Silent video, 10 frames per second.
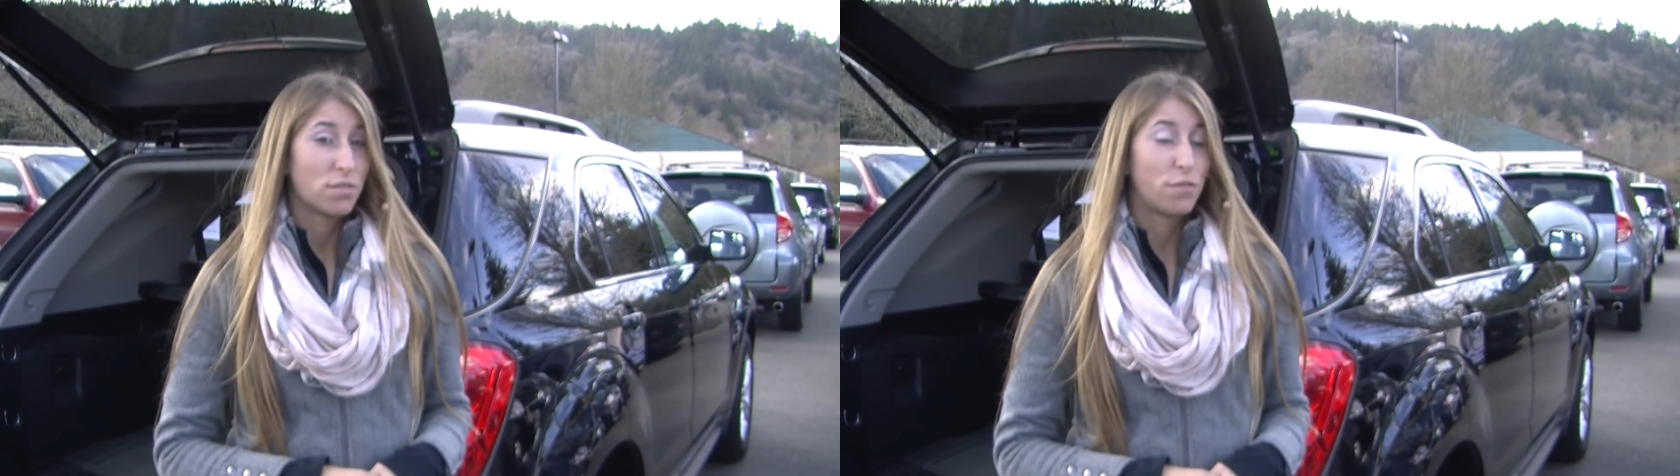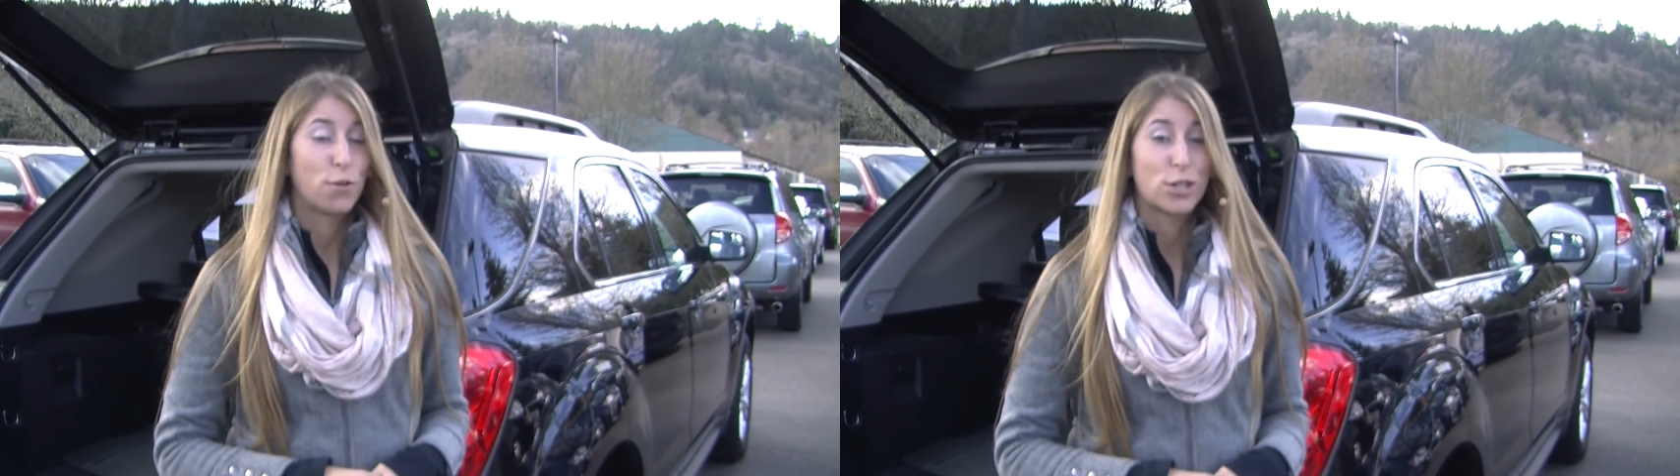
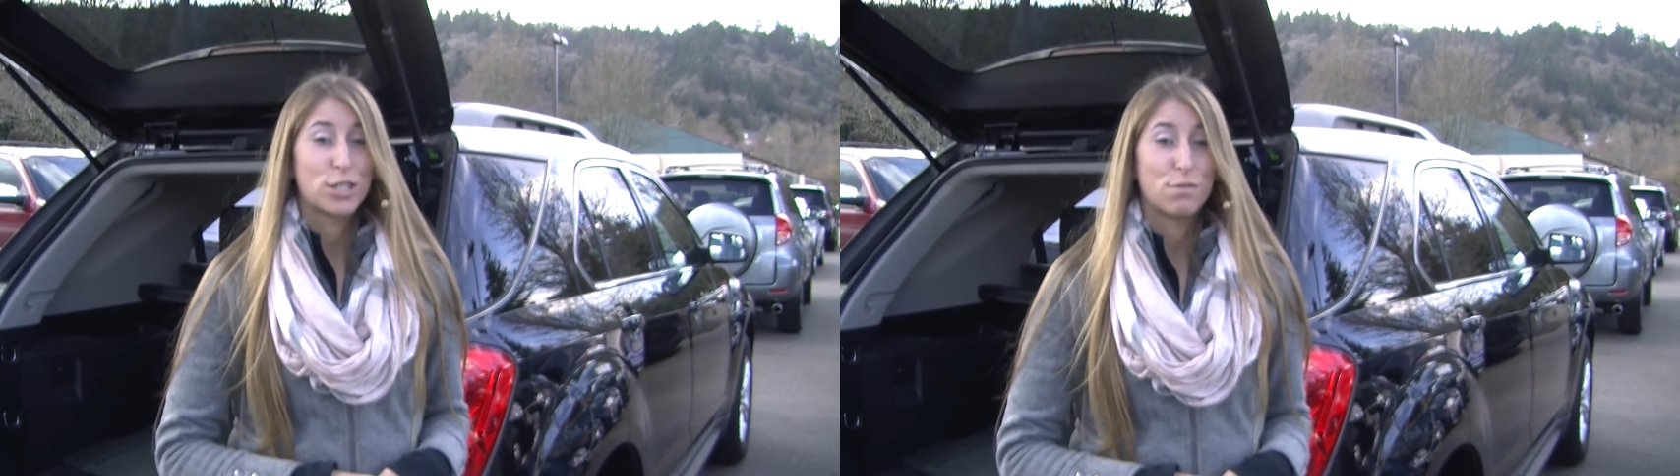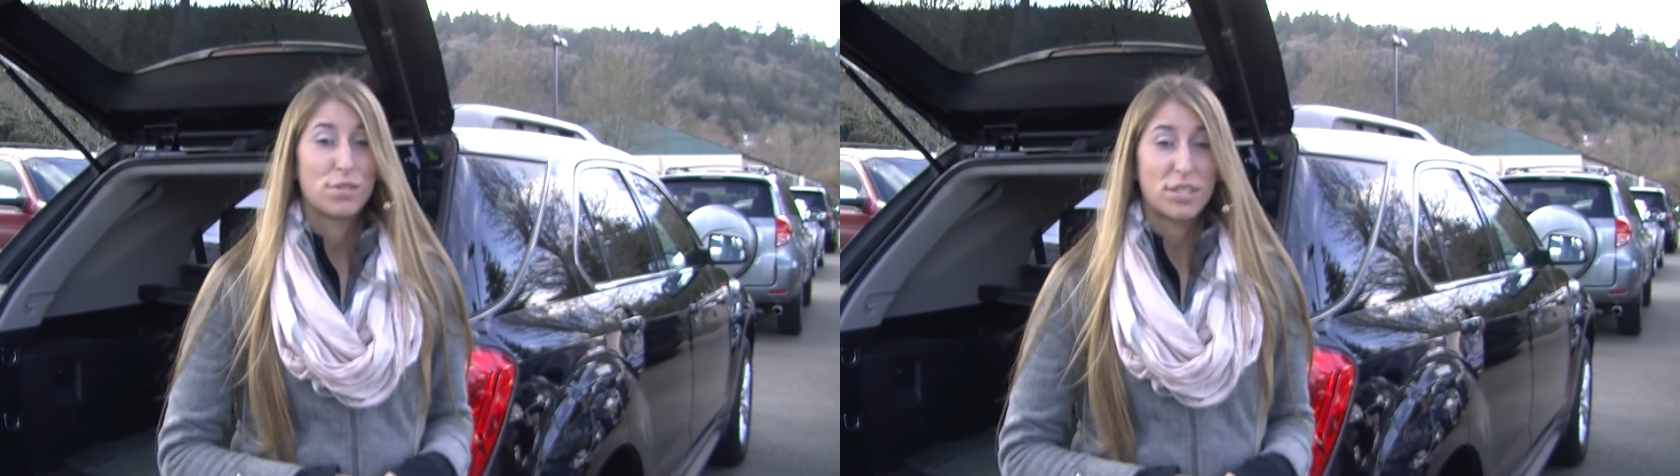
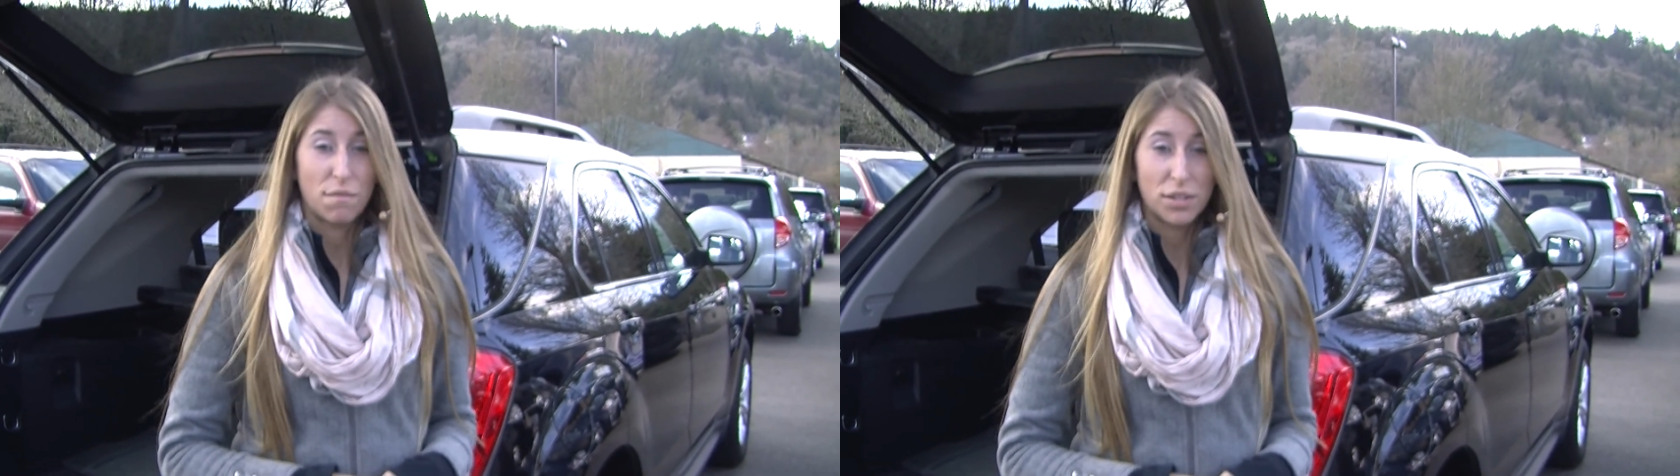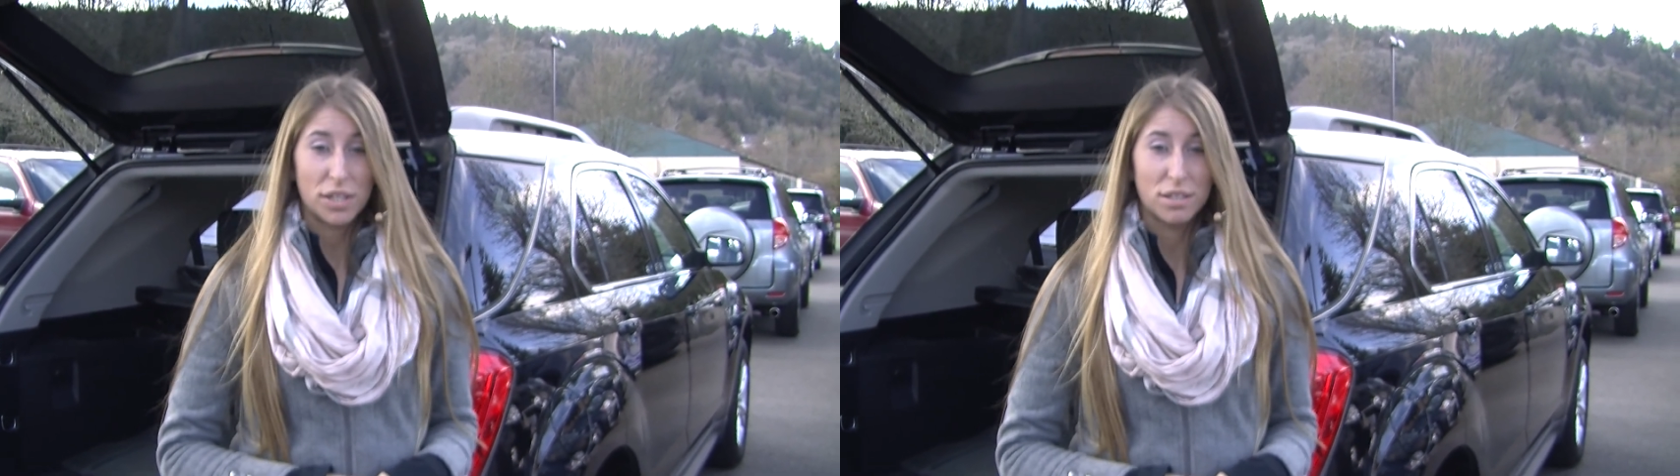
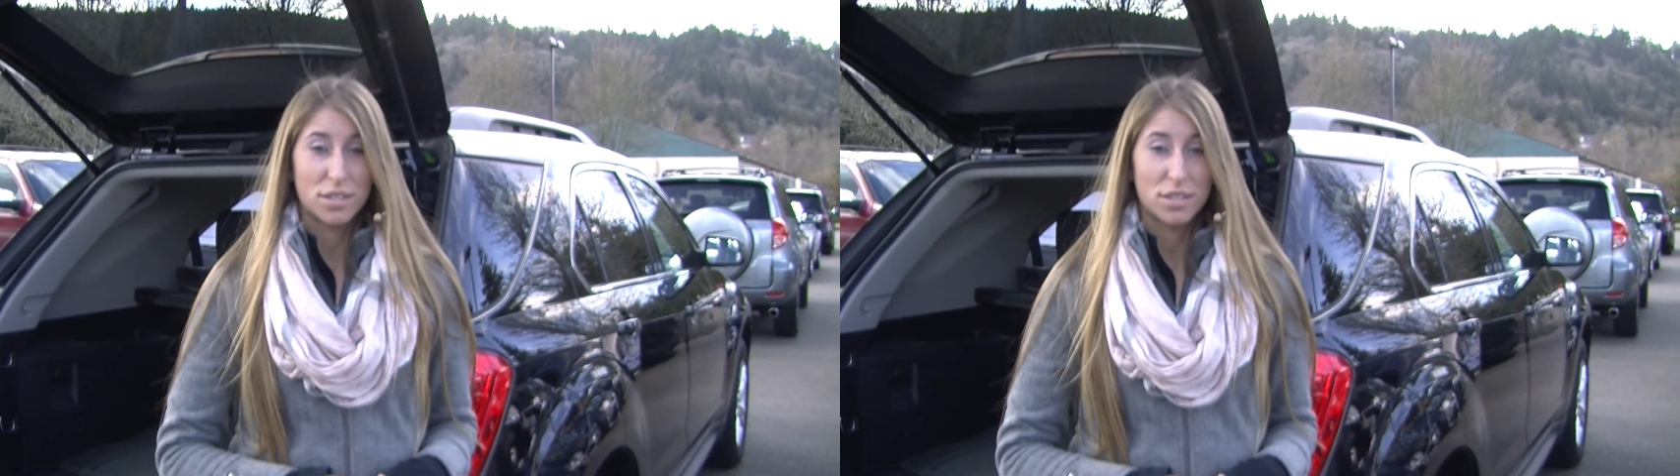427